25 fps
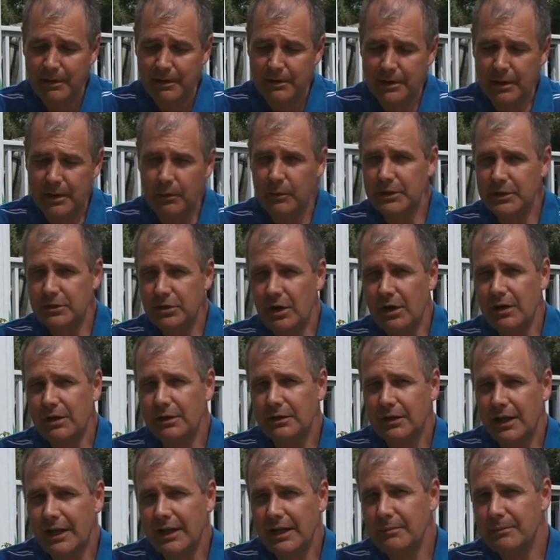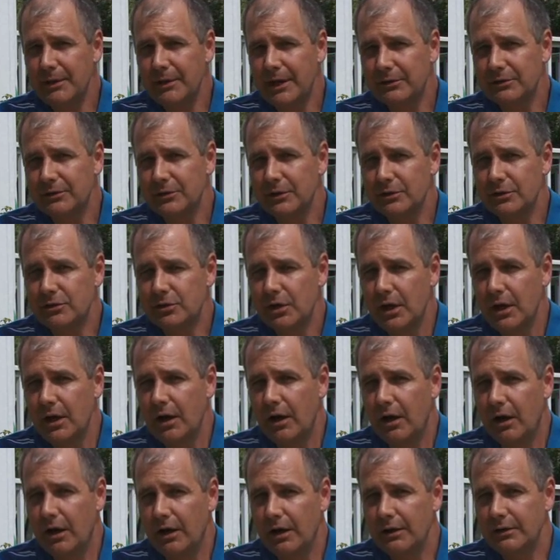Now, we talk a lot about this
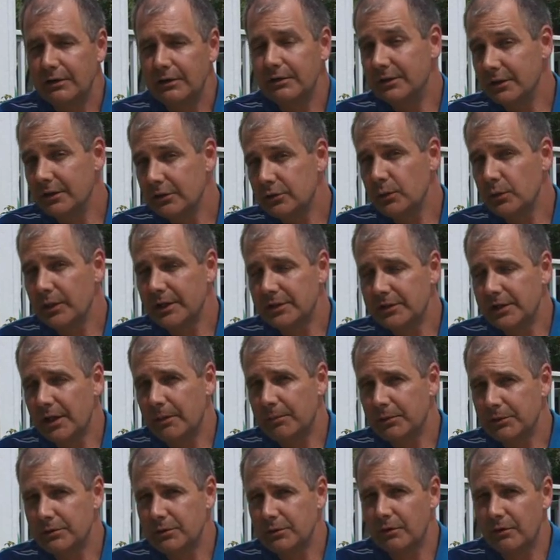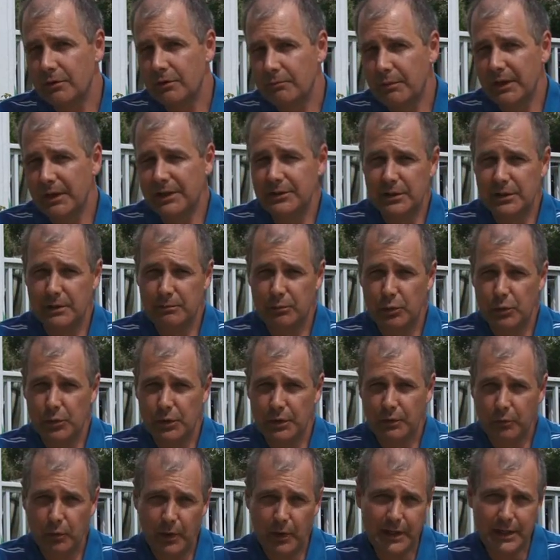on this week's episode of Basic
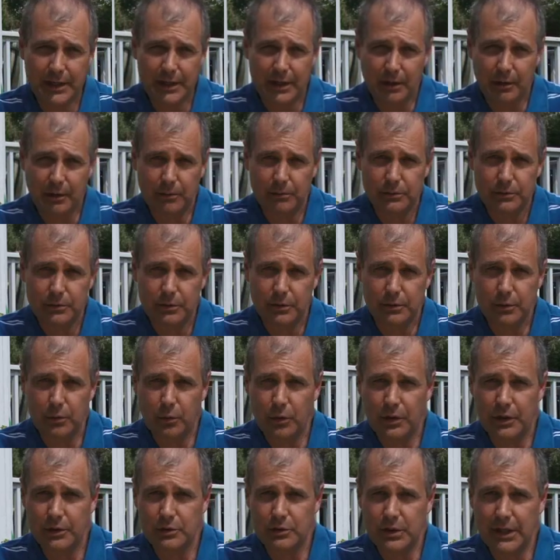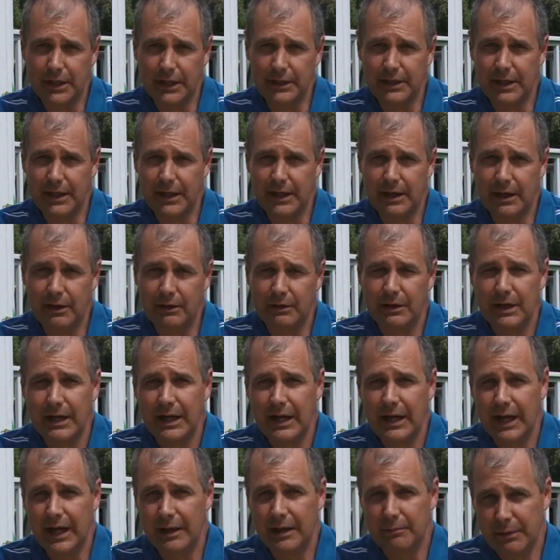Brewing Radio, so you want to check that out
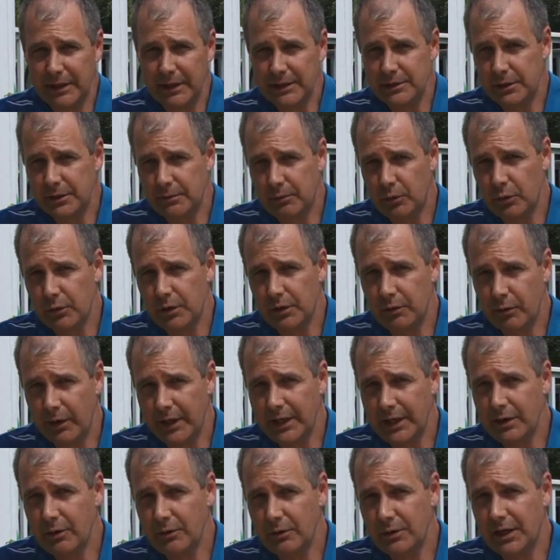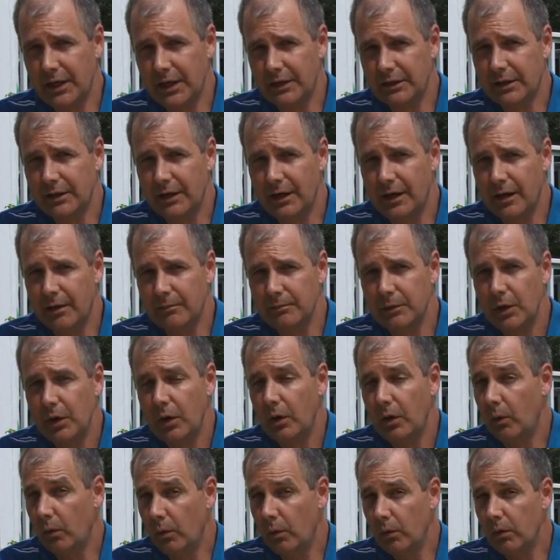at basicbrewingradio.com
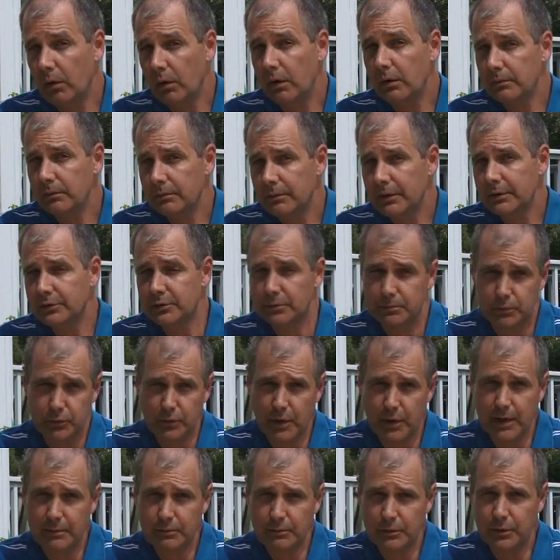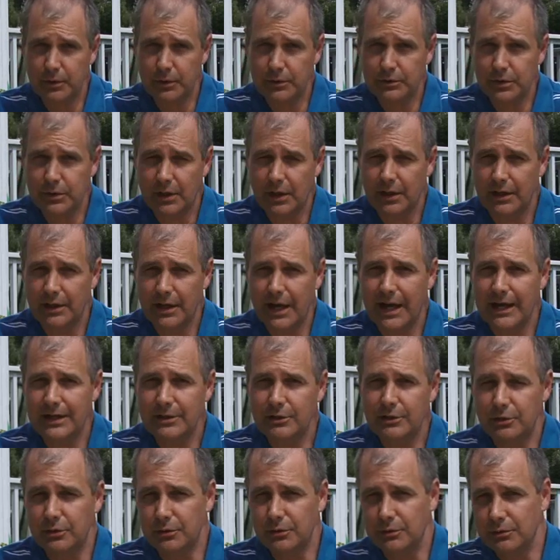or subscribe to us on
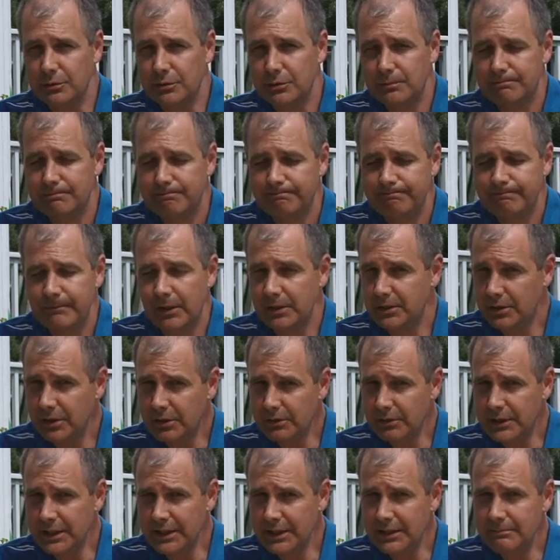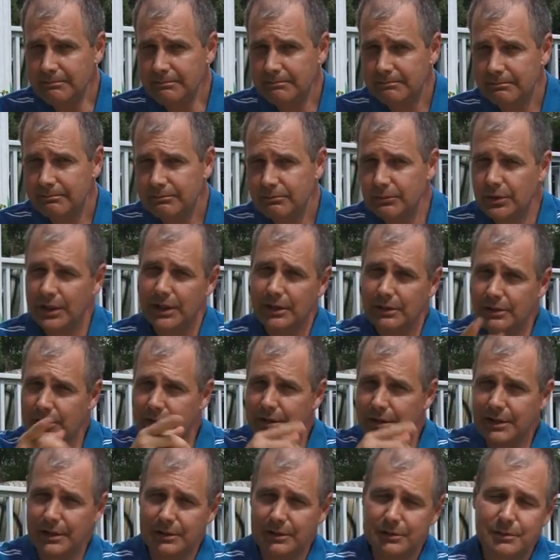iTunes. Until then, take a look
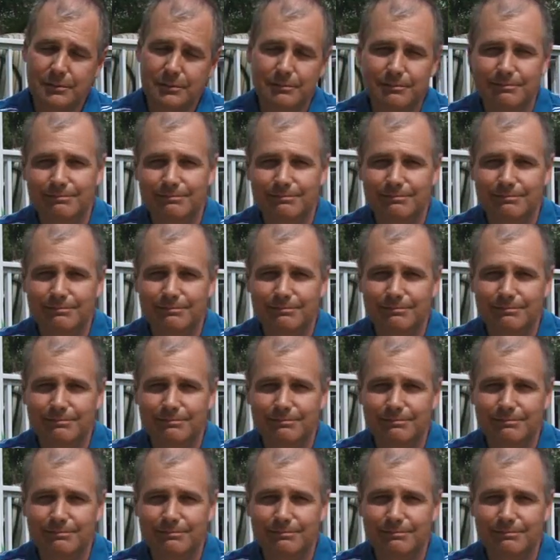at this.